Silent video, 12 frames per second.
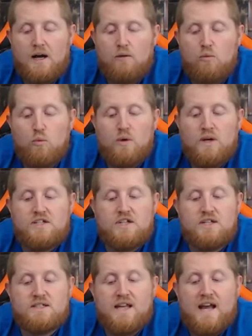which
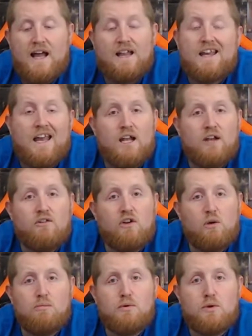is allocated to
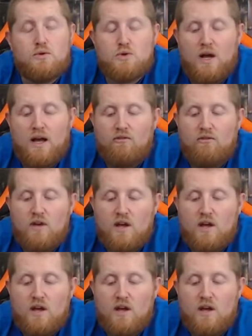your boot drive.